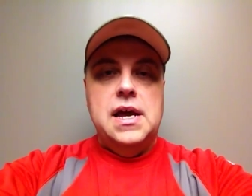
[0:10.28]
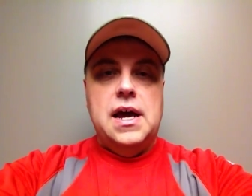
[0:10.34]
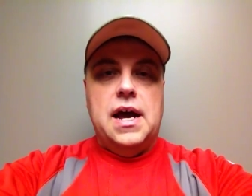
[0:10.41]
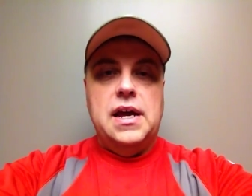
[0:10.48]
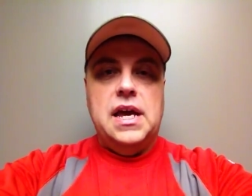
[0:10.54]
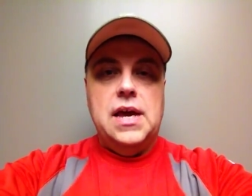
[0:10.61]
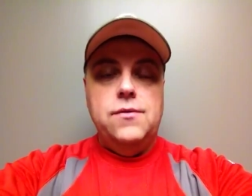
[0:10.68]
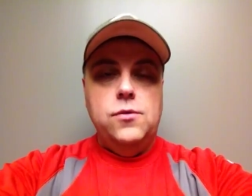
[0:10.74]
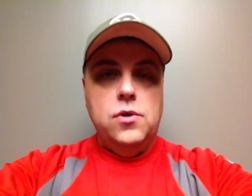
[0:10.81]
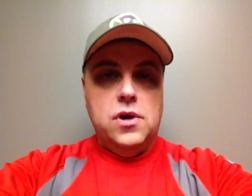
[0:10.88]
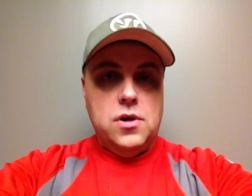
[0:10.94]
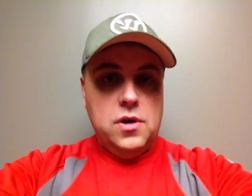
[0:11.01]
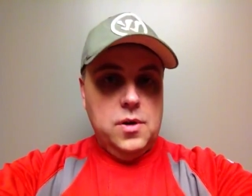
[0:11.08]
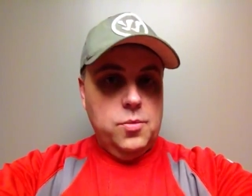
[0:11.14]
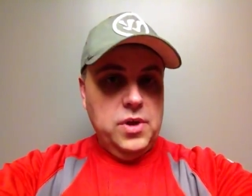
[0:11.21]
I gave you a
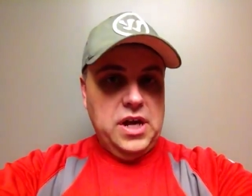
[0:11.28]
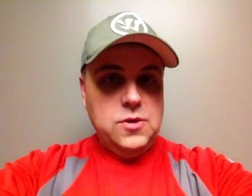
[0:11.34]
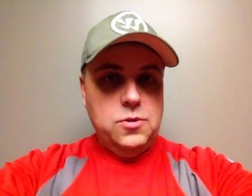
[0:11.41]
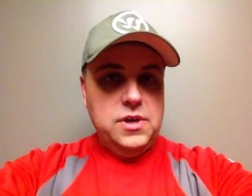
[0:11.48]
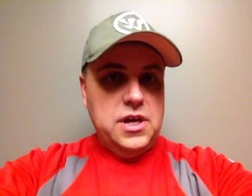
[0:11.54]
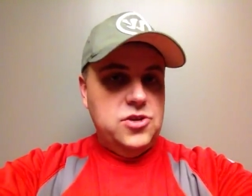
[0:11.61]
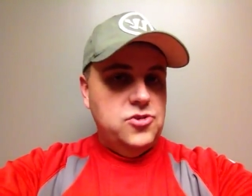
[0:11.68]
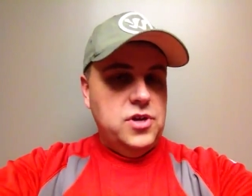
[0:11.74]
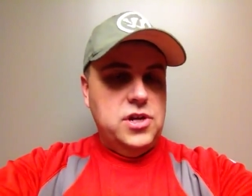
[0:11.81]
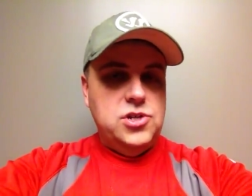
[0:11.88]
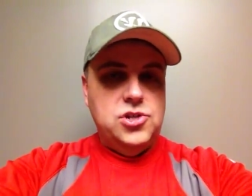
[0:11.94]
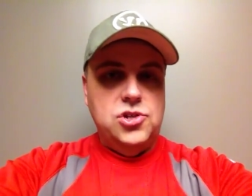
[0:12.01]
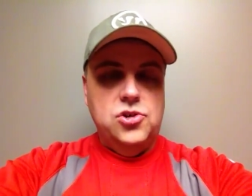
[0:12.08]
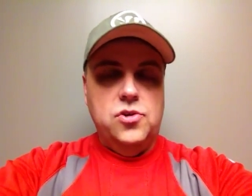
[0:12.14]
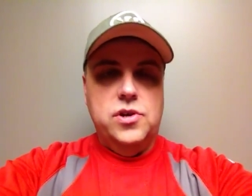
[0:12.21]
complex one yesterday,
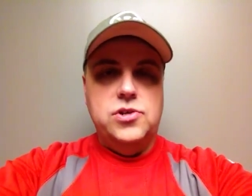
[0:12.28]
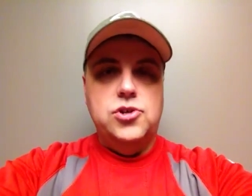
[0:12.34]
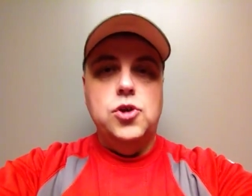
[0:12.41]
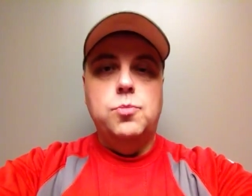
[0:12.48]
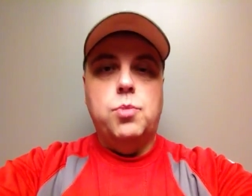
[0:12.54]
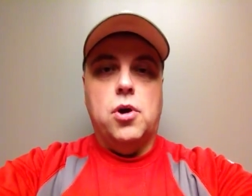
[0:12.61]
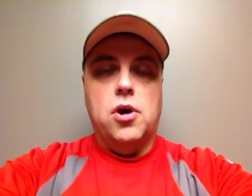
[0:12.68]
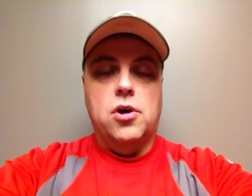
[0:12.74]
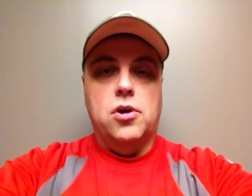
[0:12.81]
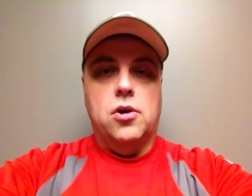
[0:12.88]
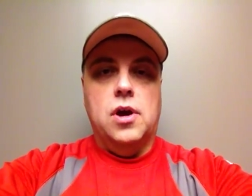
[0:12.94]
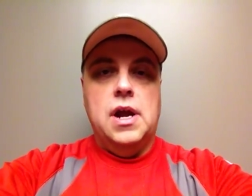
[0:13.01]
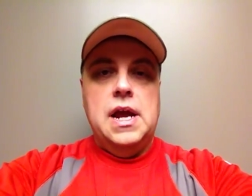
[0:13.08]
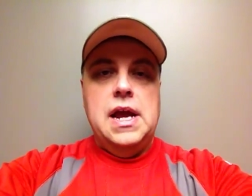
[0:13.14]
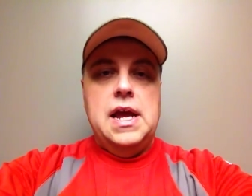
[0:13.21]
too, a
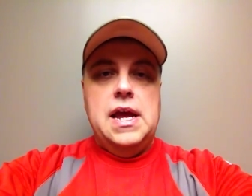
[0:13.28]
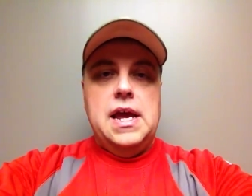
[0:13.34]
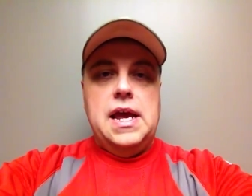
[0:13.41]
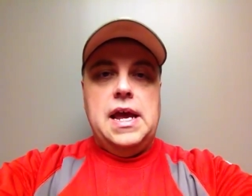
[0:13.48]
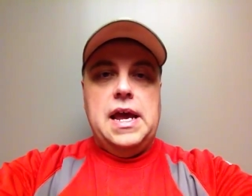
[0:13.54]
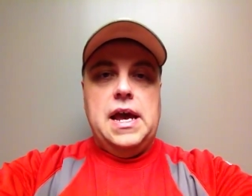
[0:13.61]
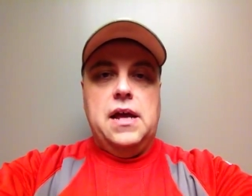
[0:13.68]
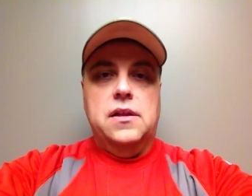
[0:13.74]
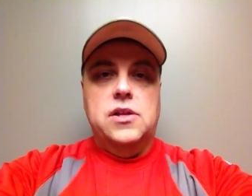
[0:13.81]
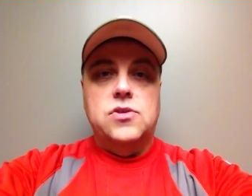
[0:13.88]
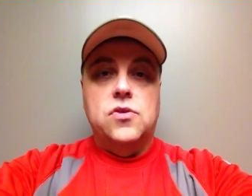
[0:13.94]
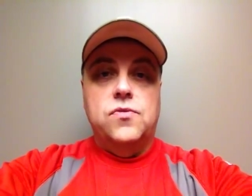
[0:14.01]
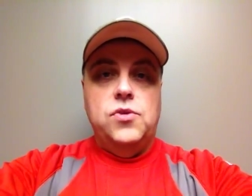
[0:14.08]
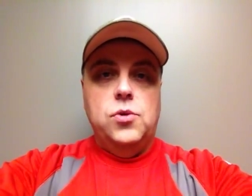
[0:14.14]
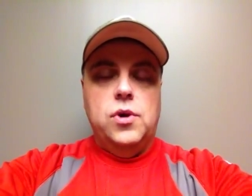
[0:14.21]
two-parter, and let's
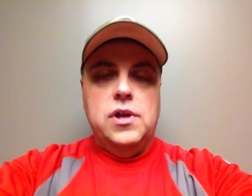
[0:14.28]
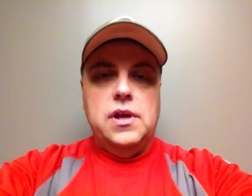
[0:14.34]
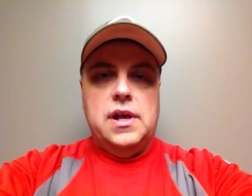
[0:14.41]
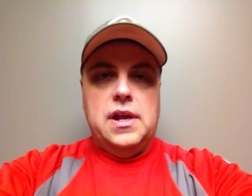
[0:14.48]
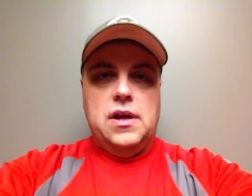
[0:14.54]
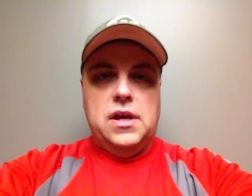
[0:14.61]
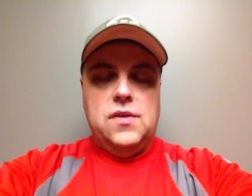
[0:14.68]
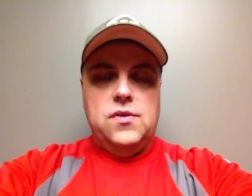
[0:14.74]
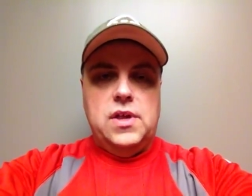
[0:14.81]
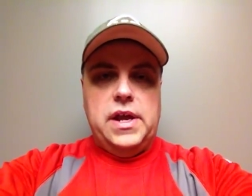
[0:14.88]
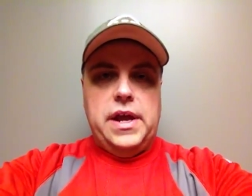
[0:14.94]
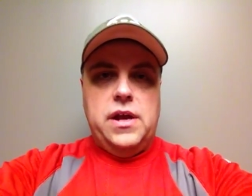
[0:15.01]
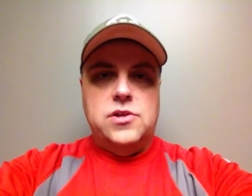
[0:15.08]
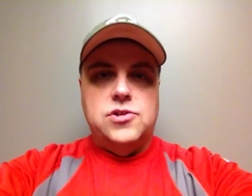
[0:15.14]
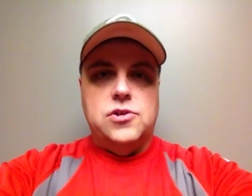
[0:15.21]
review it and I'll give you
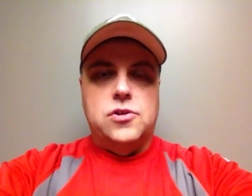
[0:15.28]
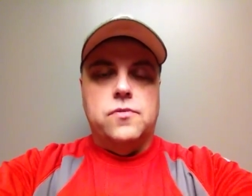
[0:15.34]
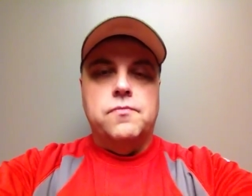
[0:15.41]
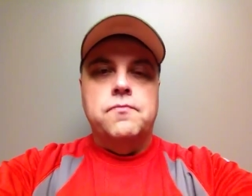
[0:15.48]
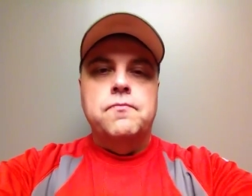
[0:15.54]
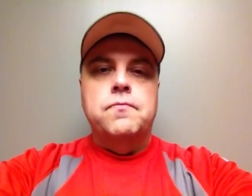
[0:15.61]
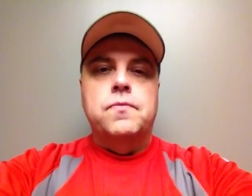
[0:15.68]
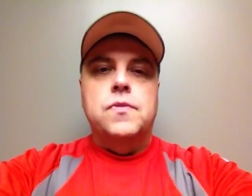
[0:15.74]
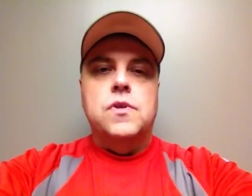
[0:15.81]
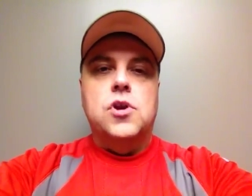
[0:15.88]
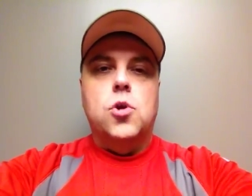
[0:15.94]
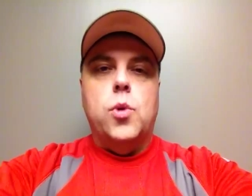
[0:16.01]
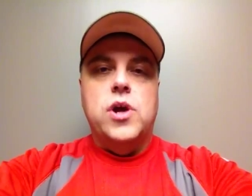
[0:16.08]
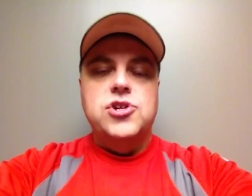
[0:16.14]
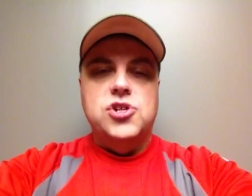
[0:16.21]
the answer. The
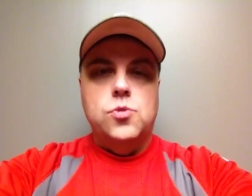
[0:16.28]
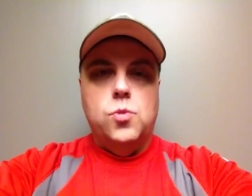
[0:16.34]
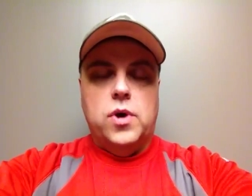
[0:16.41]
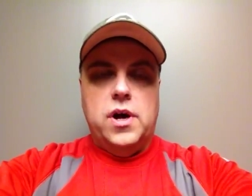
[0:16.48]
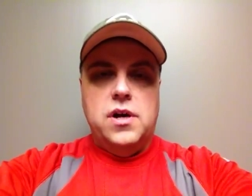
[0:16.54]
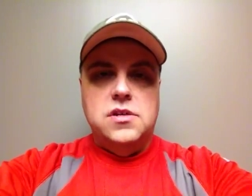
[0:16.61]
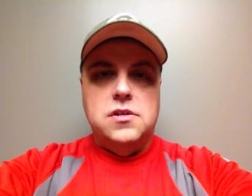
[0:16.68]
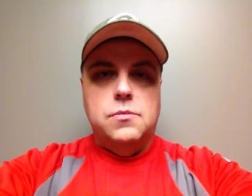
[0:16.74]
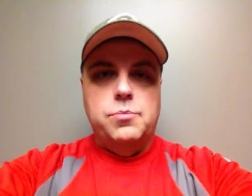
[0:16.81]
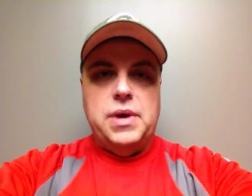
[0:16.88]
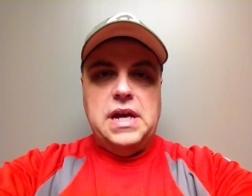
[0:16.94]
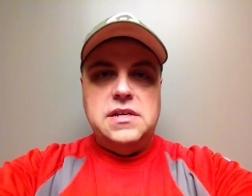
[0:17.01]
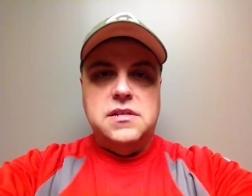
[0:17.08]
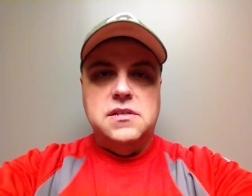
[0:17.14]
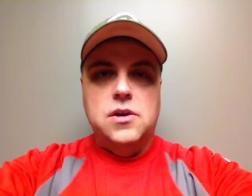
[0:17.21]
question was,
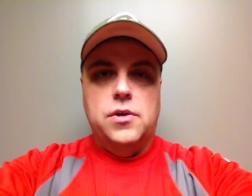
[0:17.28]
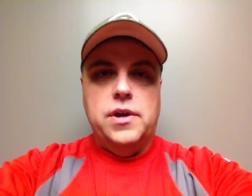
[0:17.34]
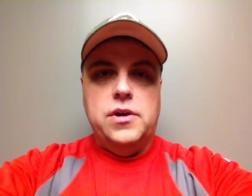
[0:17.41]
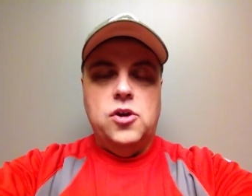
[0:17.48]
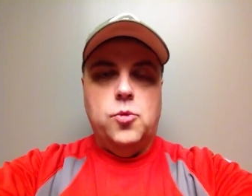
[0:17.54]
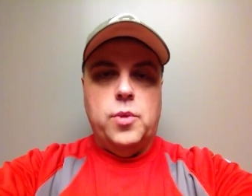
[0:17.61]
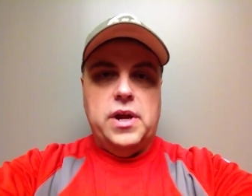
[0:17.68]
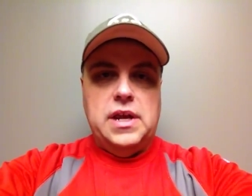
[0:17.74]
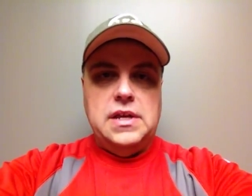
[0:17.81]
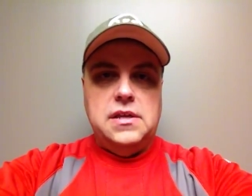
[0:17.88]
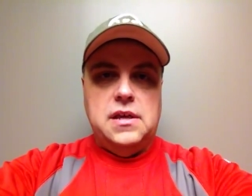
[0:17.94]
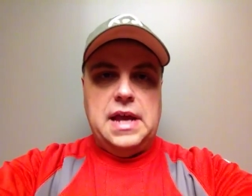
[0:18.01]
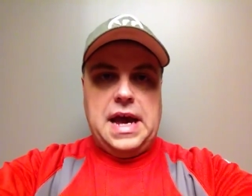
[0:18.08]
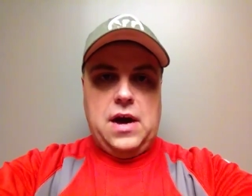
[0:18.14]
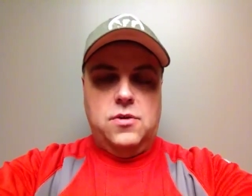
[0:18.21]
bases loaded, nobody
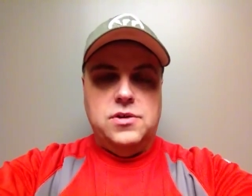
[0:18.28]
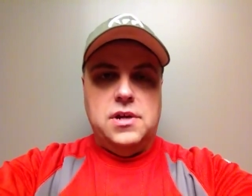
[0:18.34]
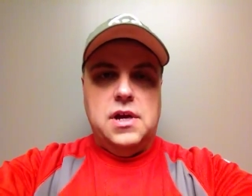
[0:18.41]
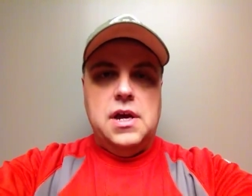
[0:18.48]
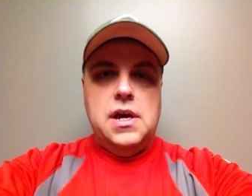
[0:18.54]
out.